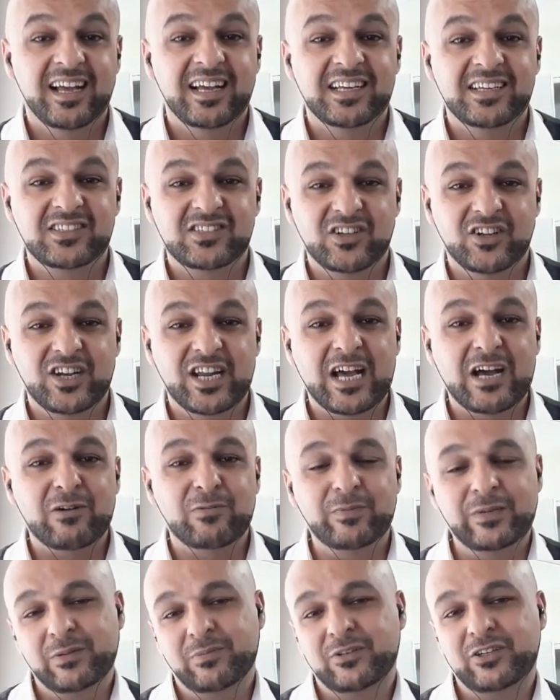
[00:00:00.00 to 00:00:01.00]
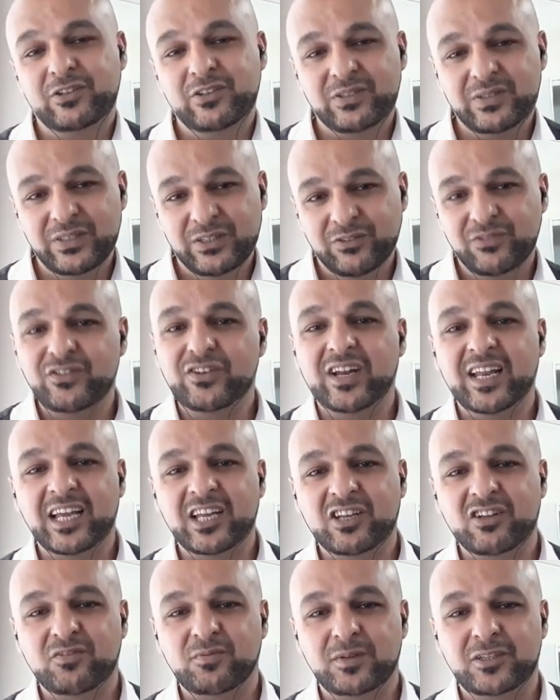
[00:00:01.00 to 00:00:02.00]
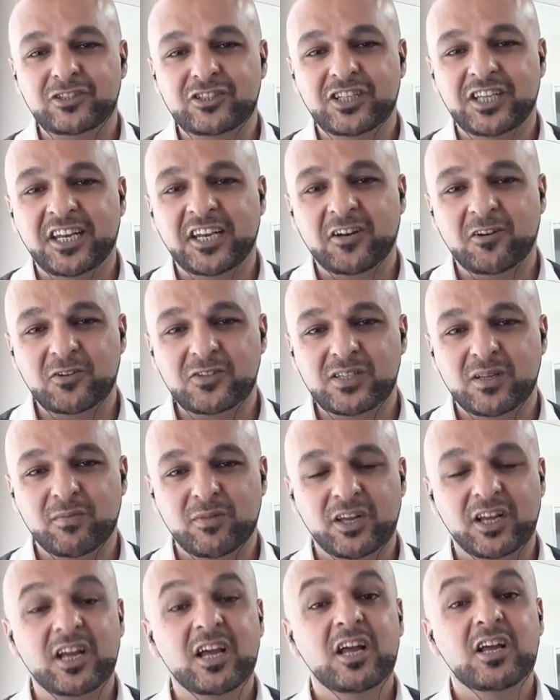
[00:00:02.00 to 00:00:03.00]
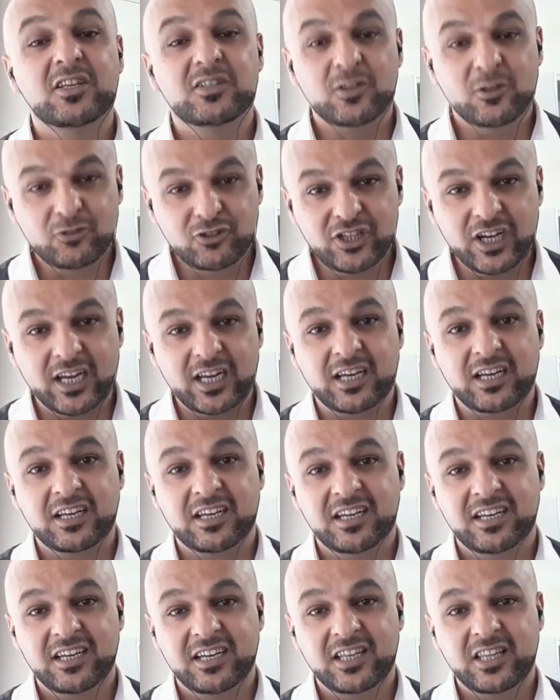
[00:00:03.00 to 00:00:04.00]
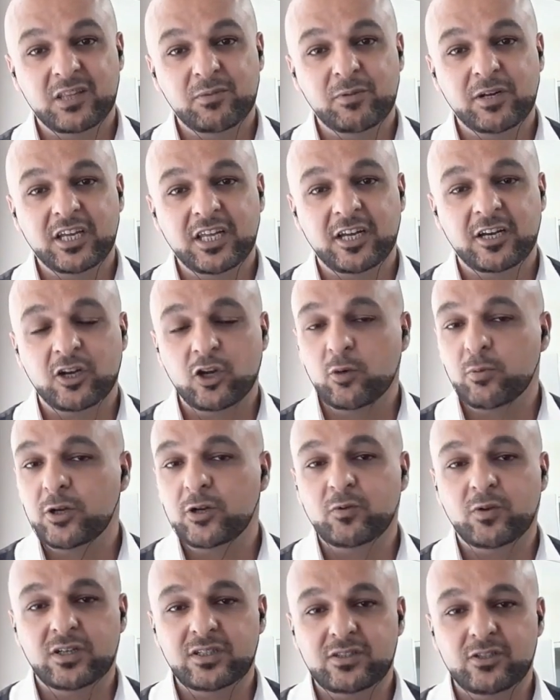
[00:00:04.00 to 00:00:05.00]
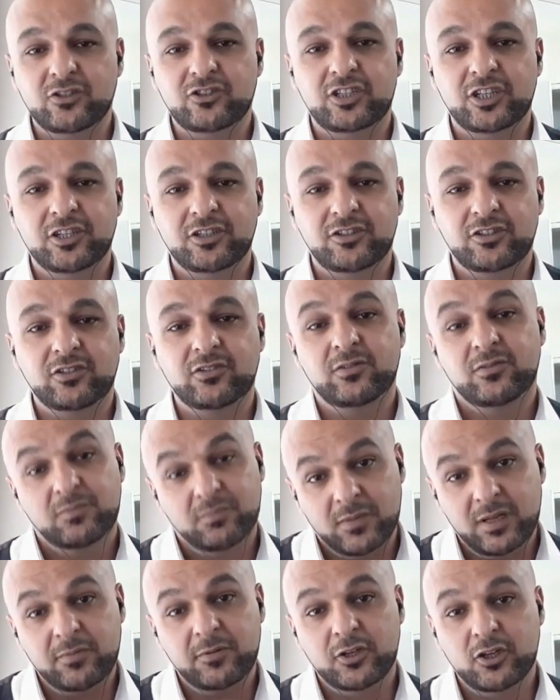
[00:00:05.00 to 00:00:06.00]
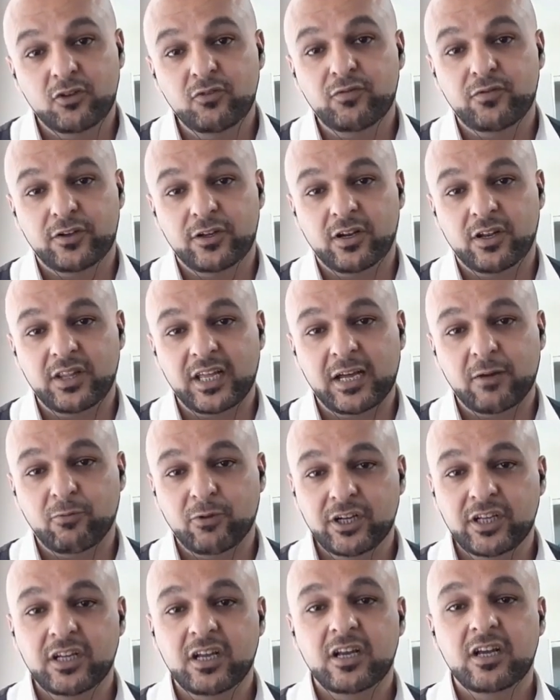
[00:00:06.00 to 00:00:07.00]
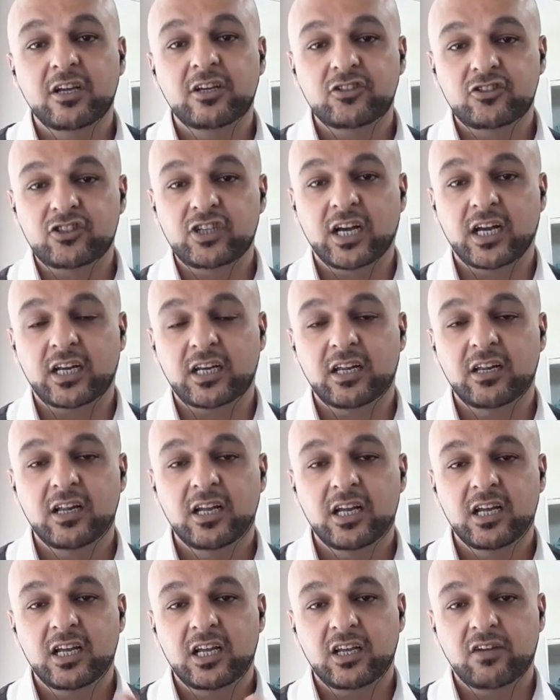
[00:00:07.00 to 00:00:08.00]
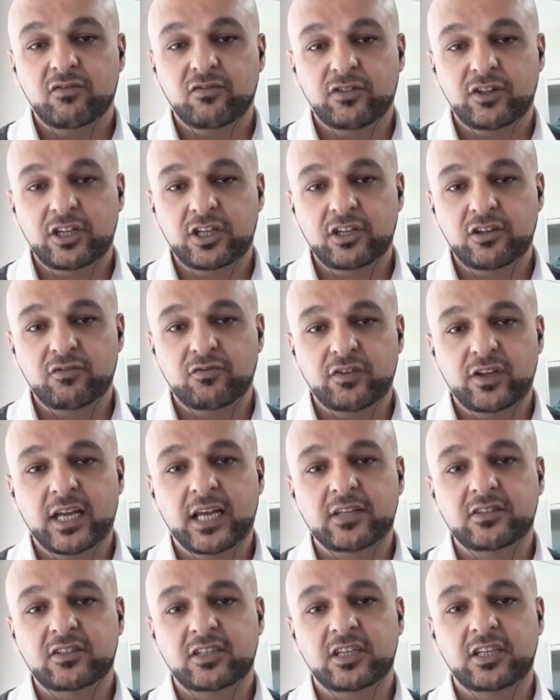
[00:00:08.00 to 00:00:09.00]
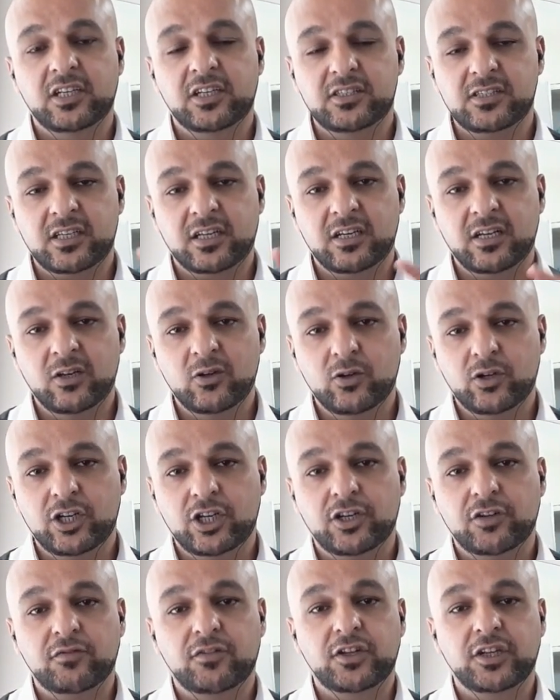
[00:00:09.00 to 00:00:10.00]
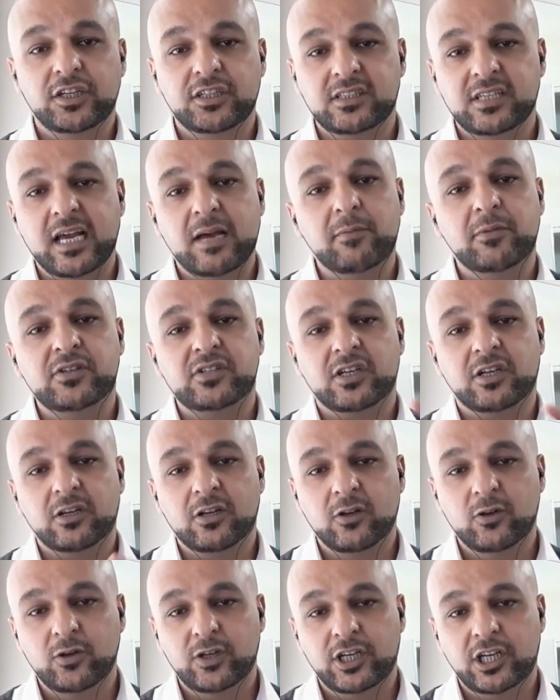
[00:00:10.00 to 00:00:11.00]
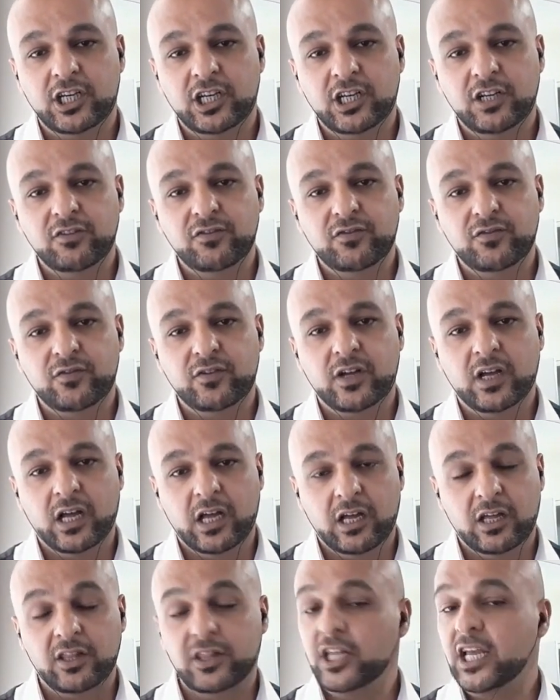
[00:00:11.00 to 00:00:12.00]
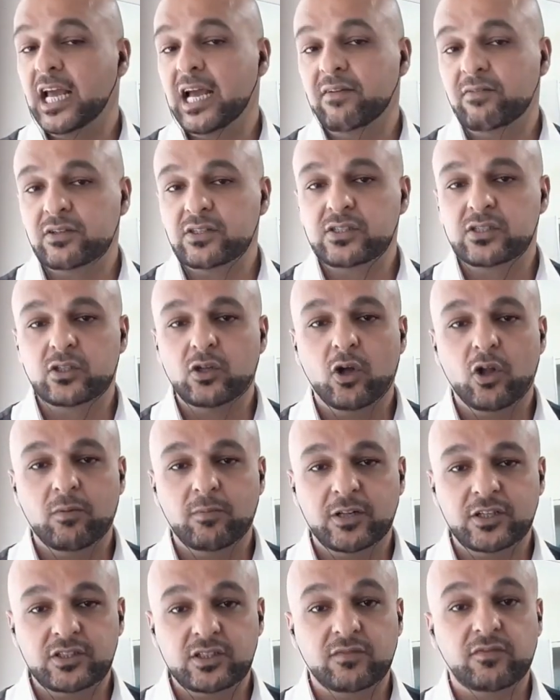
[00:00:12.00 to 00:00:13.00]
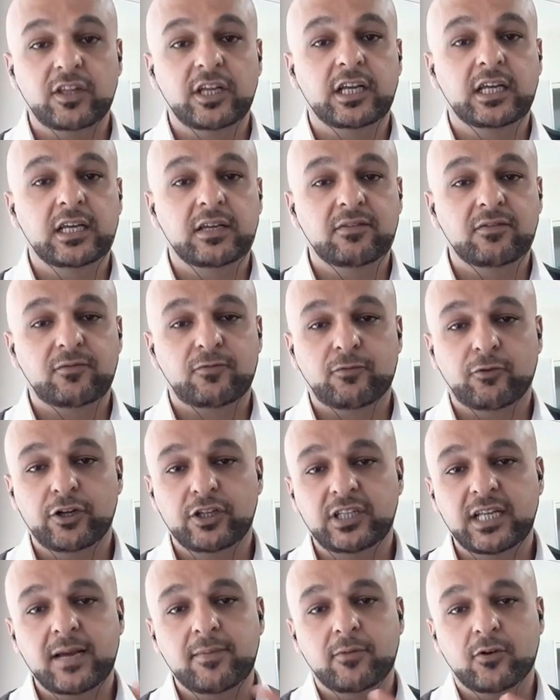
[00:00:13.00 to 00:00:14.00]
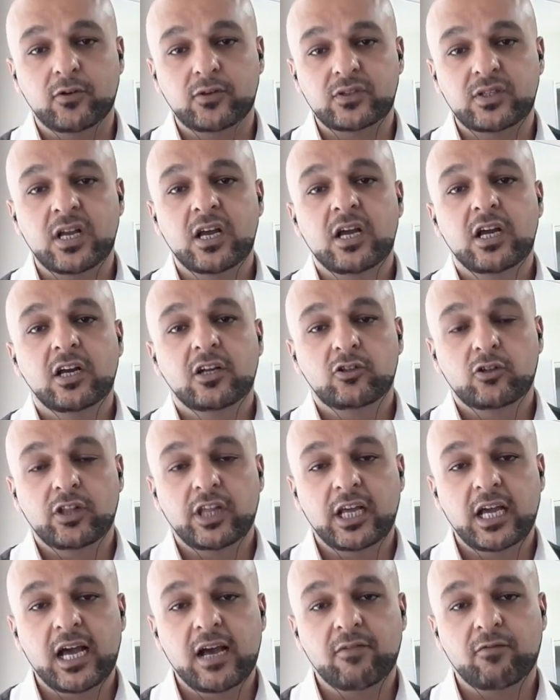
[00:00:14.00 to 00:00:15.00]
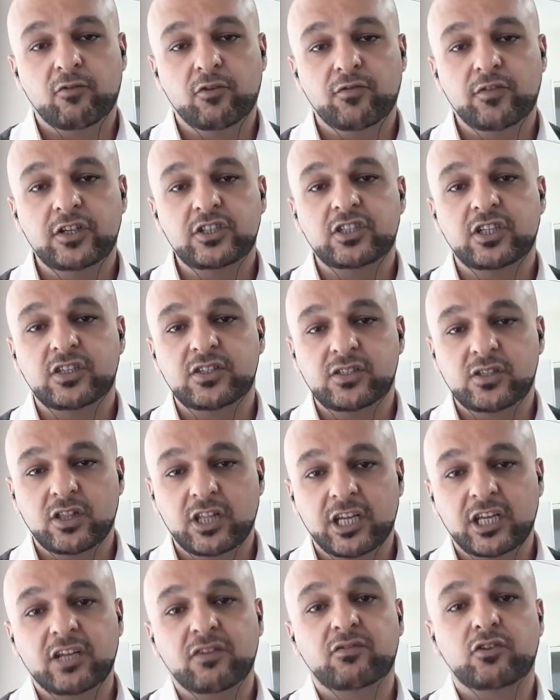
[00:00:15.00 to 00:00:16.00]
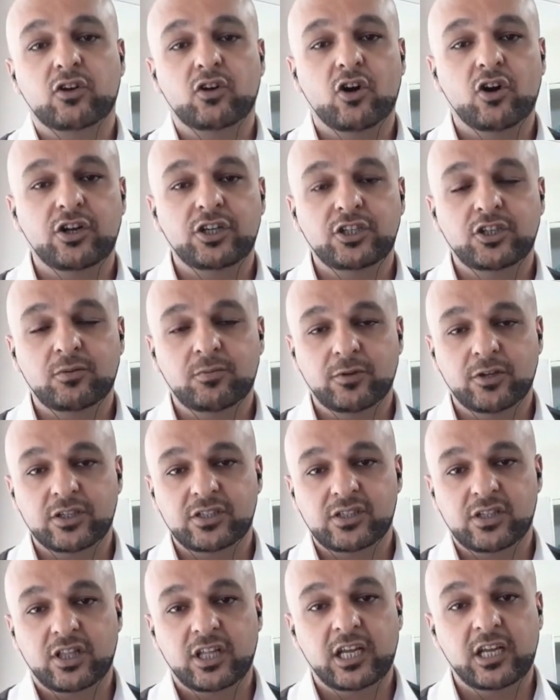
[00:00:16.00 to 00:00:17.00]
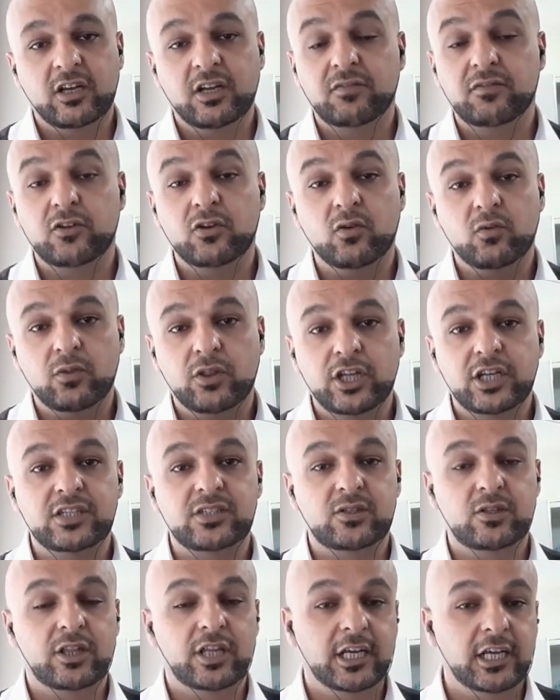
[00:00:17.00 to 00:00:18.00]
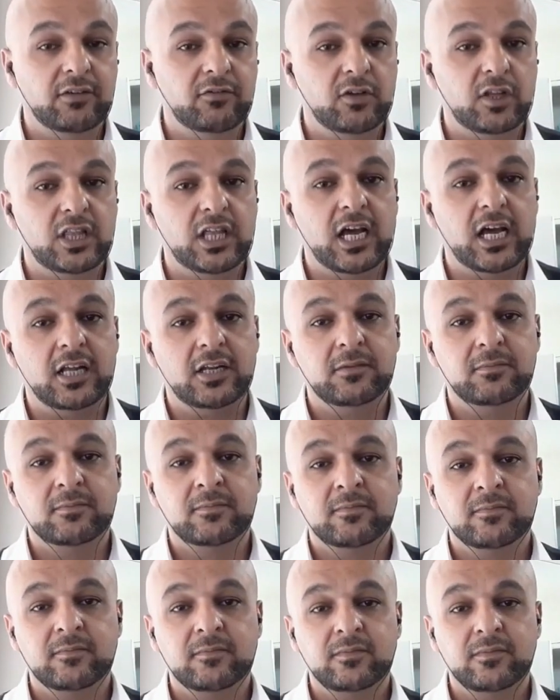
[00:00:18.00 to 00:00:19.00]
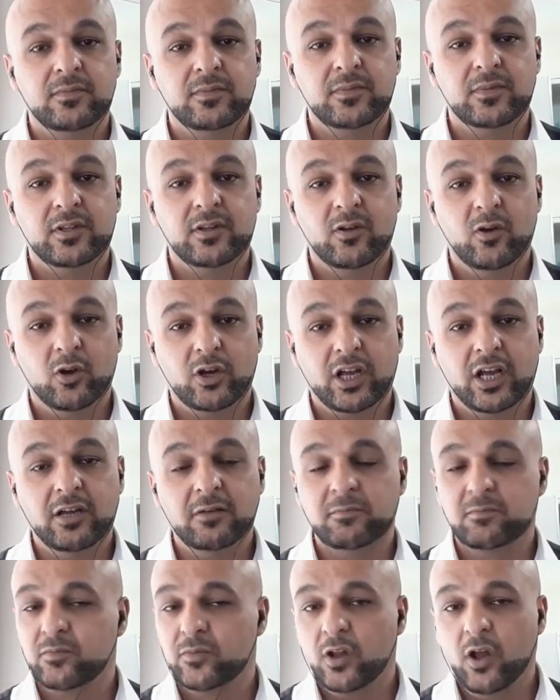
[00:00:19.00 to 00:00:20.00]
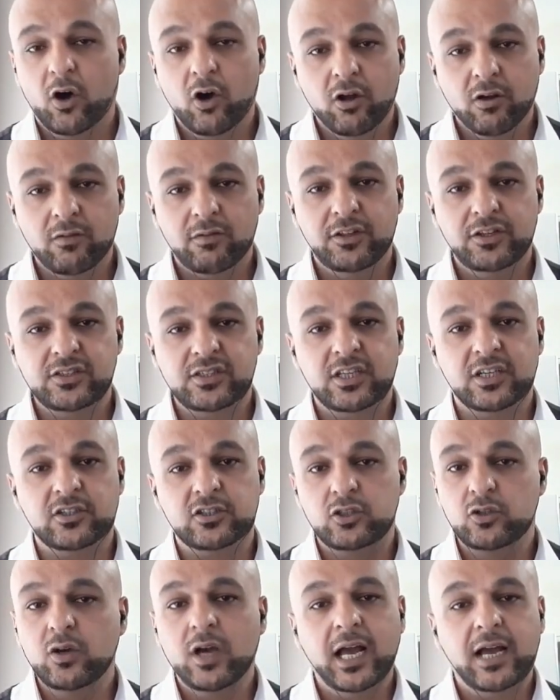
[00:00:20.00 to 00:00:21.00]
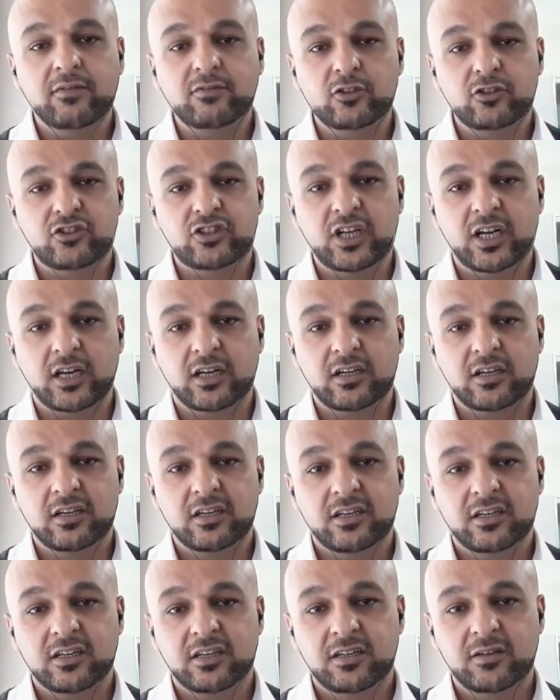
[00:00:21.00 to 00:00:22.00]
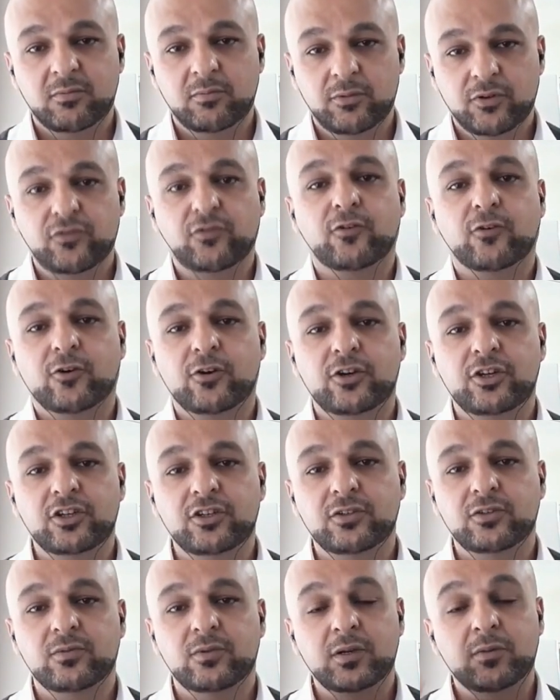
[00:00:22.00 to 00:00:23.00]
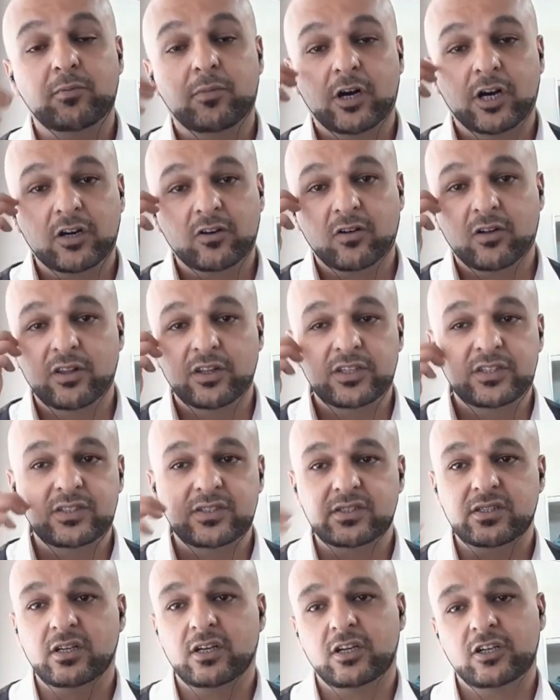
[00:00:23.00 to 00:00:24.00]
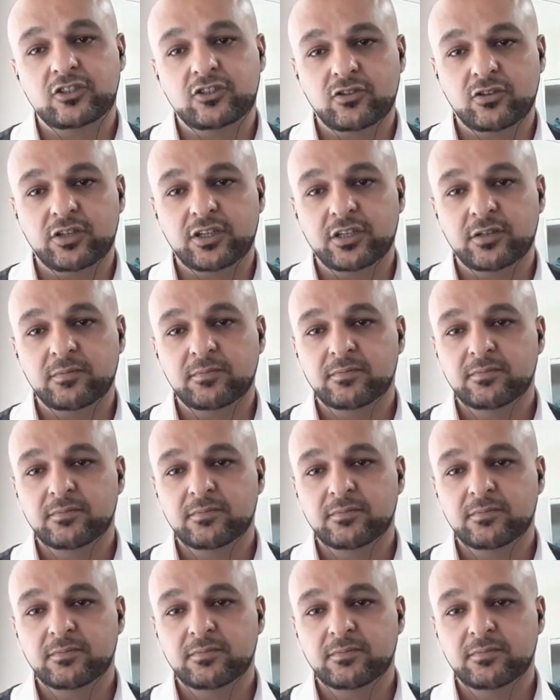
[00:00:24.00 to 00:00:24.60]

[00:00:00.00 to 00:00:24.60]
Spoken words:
So now maybe you feel like you've been cheated or something. So check at the beginning. Nobody wants to cheat you. Maybe you feel that way. Check if the VAT is included, if the exam is included, if they have installments, if they give free demos, do they have revisions, do they give you audiobooks, do they give you this, do they give you that? Okay? All of these things you have to check before you embark on this journey.